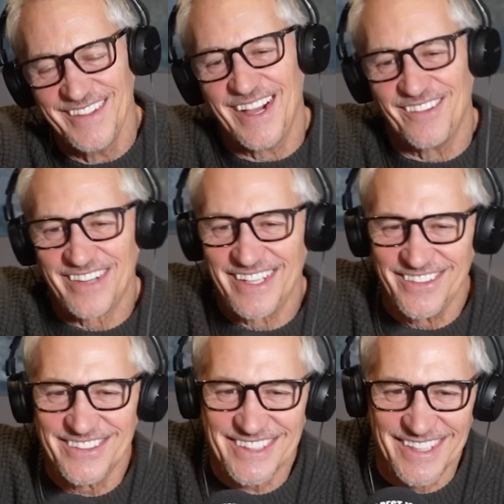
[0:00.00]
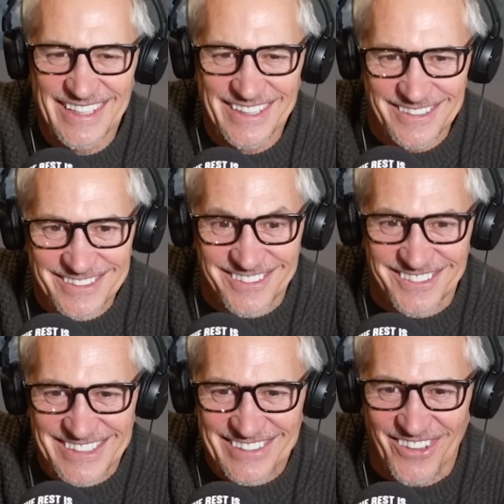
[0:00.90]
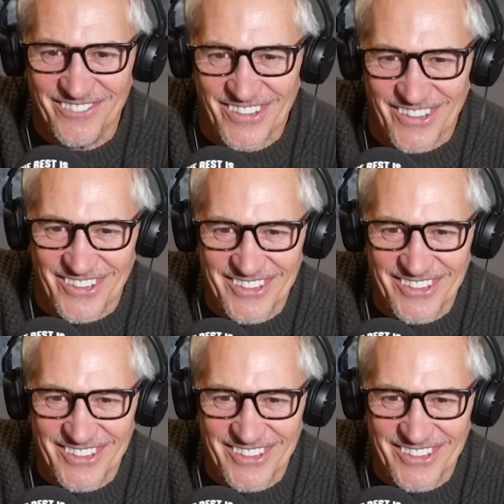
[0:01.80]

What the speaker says: I bet you were sitting there going, "Go on, get one more."